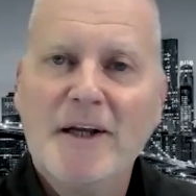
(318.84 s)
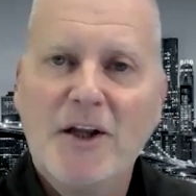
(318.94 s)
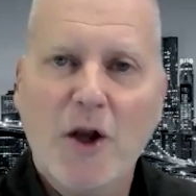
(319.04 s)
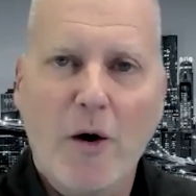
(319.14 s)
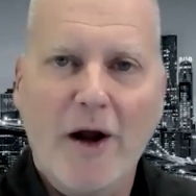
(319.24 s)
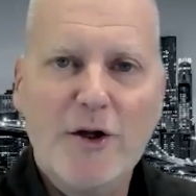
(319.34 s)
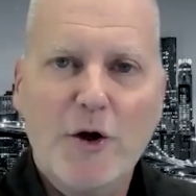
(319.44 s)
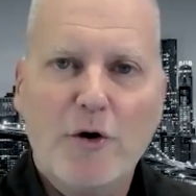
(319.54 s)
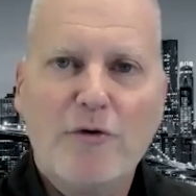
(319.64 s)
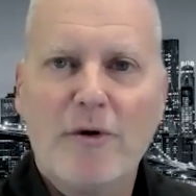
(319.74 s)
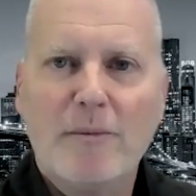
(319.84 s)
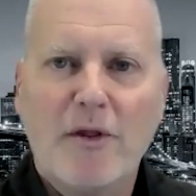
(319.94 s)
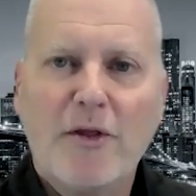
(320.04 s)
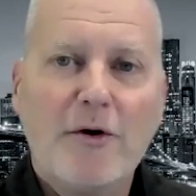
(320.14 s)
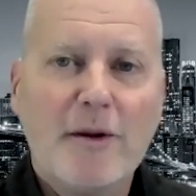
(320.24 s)
I know from a
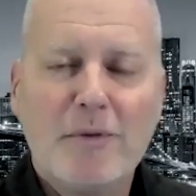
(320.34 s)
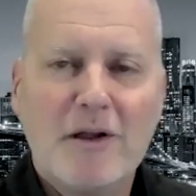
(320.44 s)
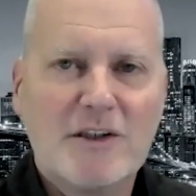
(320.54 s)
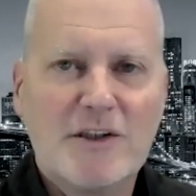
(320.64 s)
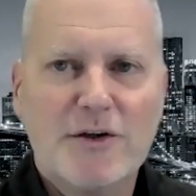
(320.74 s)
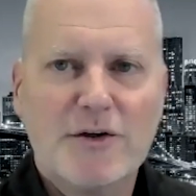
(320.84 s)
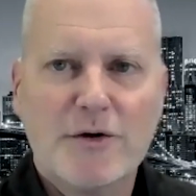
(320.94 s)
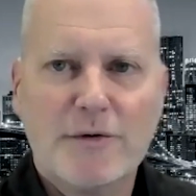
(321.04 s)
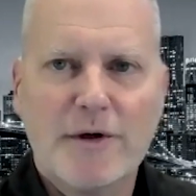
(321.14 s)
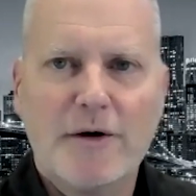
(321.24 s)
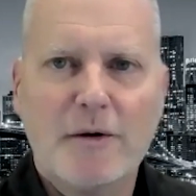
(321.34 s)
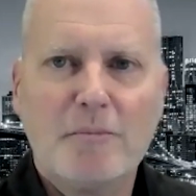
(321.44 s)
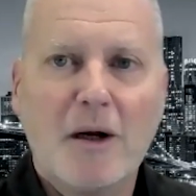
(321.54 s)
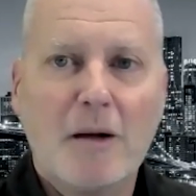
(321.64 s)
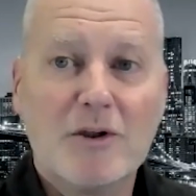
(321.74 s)
30+ year career in
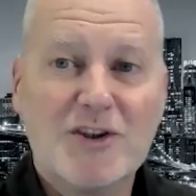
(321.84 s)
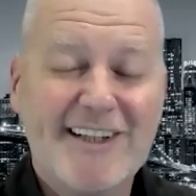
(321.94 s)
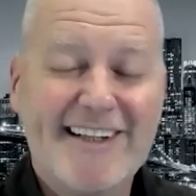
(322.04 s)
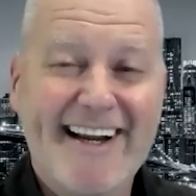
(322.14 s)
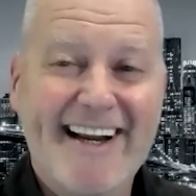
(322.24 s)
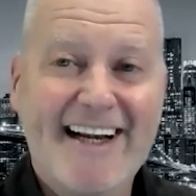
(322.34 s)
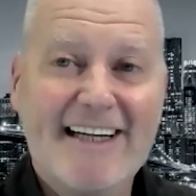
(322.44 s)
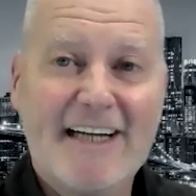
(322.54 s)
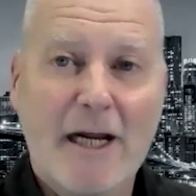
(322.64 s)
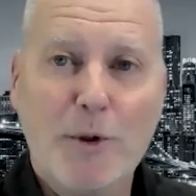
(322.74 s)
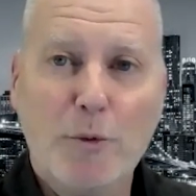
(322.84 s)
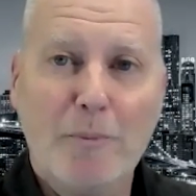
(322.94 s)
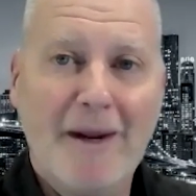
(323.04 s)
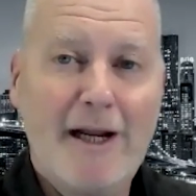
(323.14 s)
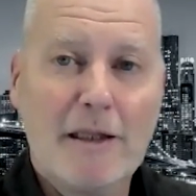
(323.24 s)
publishing that anytime you
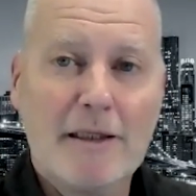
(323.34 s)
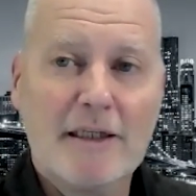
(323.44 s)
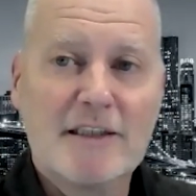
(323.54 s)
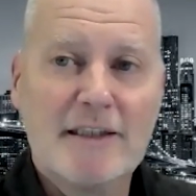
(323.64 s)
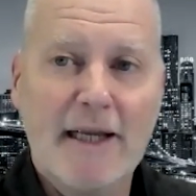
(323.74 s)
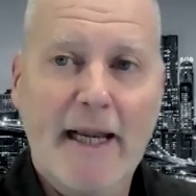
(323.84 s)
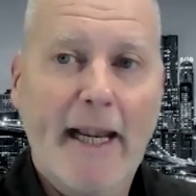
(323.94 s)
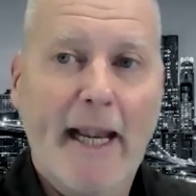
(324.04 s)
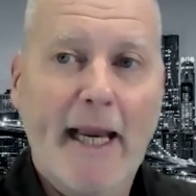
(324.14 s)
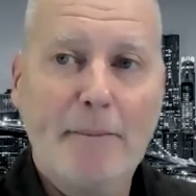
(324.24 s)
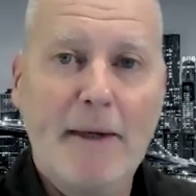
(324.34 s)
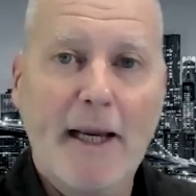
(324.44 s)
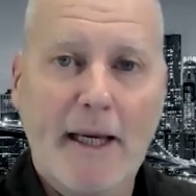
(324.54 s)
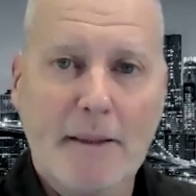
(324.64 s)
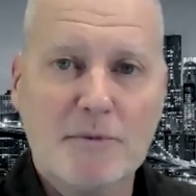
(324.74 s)
make a list and name
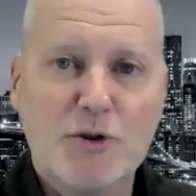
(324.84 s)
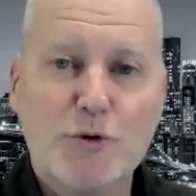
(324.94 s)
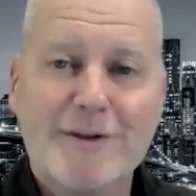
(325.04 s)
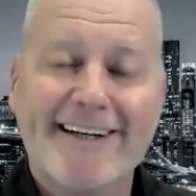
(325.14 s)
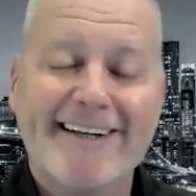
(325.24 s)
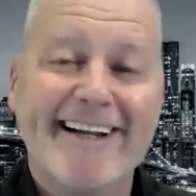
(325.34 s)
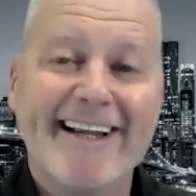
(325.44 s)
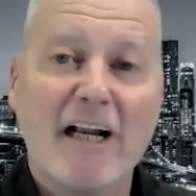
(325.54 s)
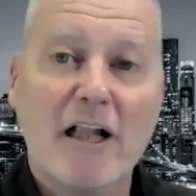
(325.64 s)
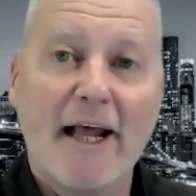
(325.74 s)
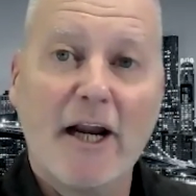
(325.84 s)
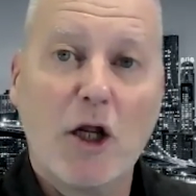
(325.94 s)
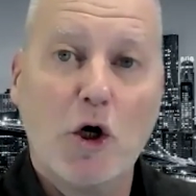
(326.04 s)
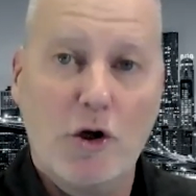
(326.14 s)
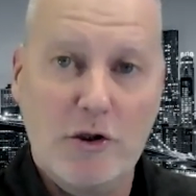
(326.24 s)
names, you tend to get a lot of
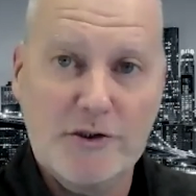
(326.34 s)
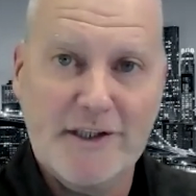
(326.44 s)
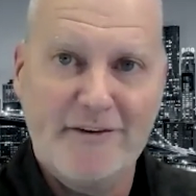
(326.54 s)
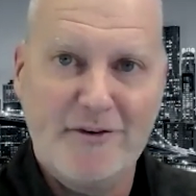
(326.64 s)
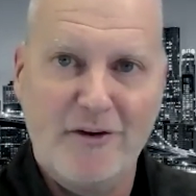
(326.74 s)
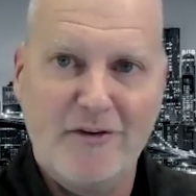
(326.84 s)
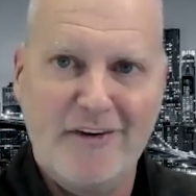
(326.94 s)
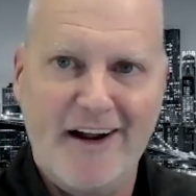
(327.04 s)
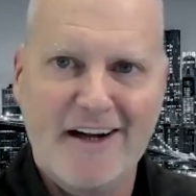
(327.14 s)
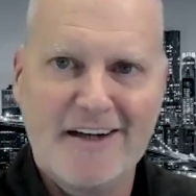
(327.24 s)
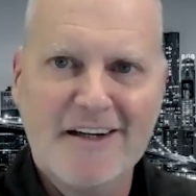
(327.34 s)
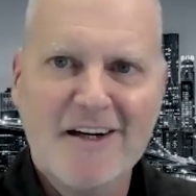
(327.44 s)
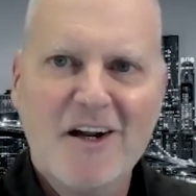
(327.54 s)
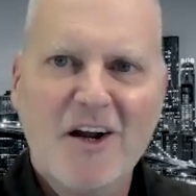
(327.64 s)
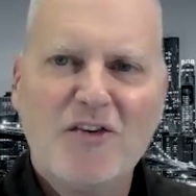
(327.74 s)
calls after the fact.
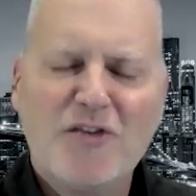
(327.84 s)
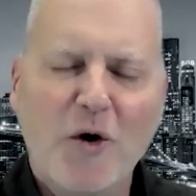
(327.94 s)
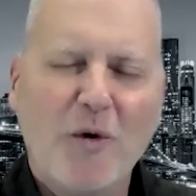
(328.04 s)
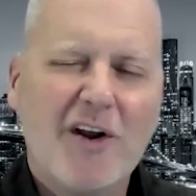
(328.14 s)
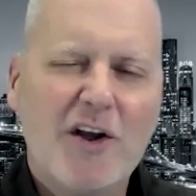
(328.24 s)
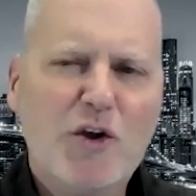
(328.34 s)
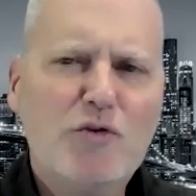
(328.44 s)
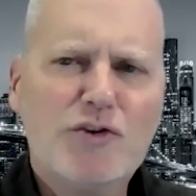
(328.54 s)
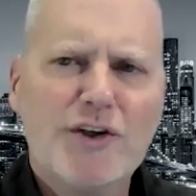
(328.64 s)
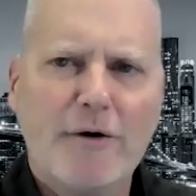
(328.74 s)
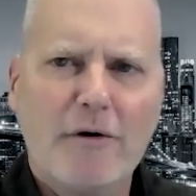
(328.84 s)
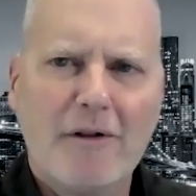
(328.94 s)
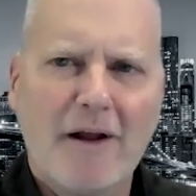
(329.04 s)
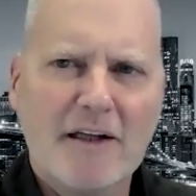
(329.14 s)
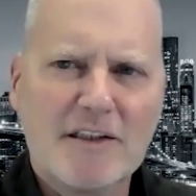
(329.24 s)
So can you
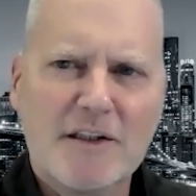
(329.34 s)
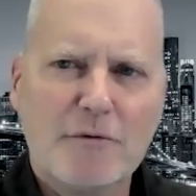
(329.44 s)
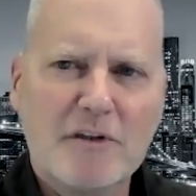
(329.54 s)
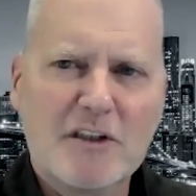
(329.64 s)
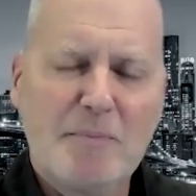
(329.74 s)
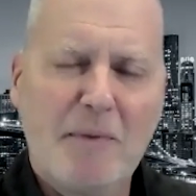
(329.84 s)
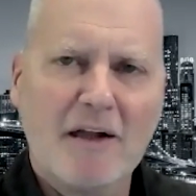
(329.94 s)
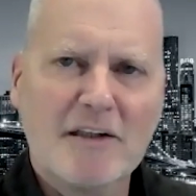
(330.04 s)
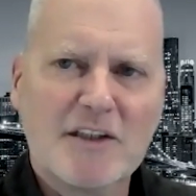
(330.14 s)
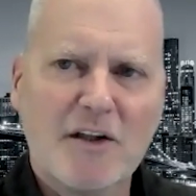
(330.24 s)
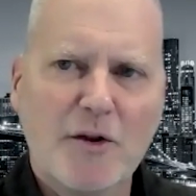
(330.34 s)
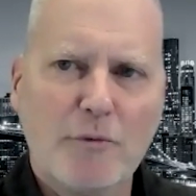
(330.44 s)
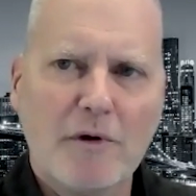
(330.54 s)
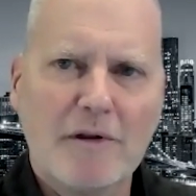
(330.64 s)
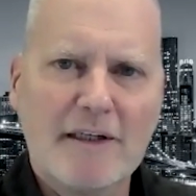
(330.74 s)
generalize the response the
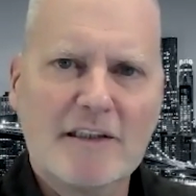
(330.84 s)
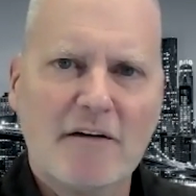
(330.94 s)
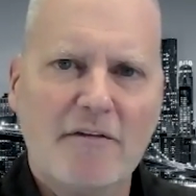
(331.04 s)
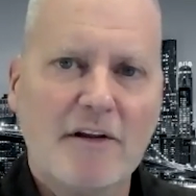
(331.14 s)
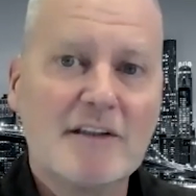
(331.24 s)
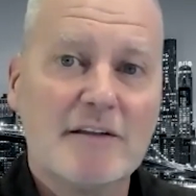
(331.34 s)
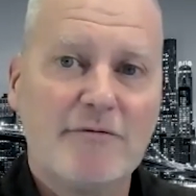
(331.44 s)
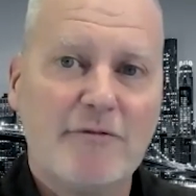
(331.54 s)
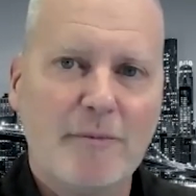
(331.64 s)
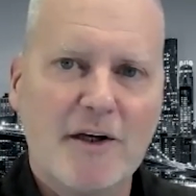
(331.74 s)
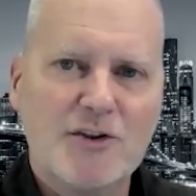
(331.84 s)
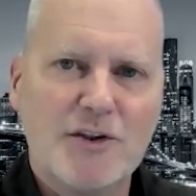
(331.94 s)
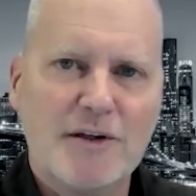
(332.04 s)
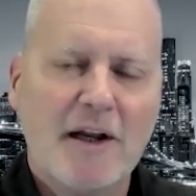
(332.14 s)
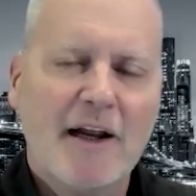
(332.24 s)
release of this
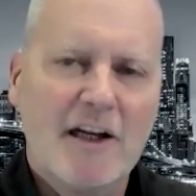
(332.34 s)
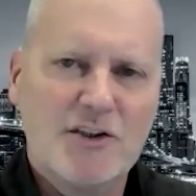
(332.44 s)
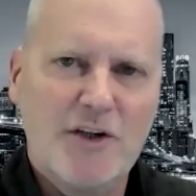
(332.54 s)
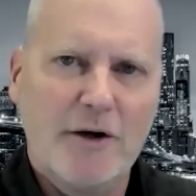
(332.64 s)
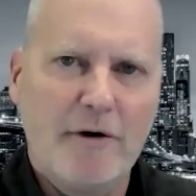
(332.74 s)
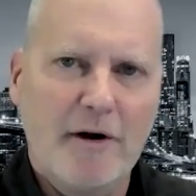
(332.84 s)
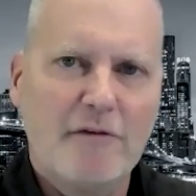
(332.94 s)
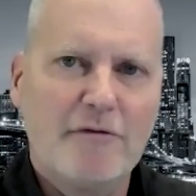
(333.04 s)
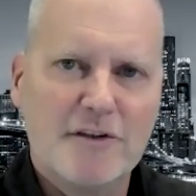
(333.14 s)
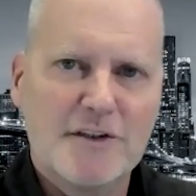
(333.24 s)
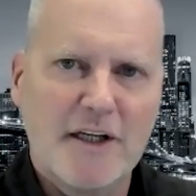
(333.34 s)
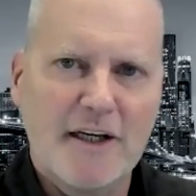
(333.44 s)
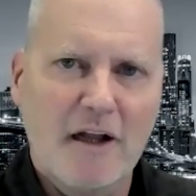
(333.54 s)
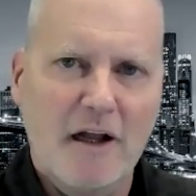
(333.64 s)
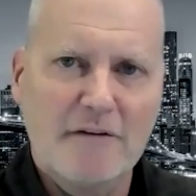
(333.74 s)
information has generated for
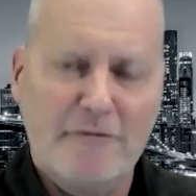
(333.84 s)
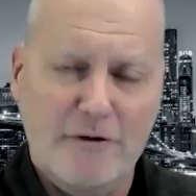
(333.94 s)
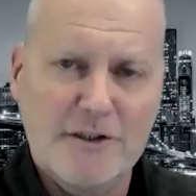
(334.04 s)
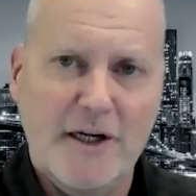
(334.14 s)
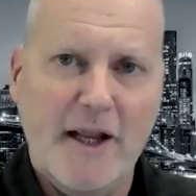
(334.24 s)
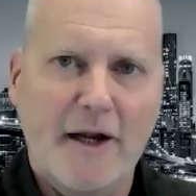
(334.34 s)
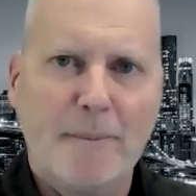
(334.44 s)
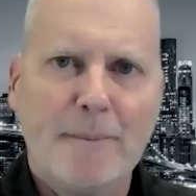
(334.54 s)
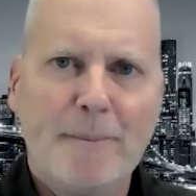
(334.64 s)
Xeneta?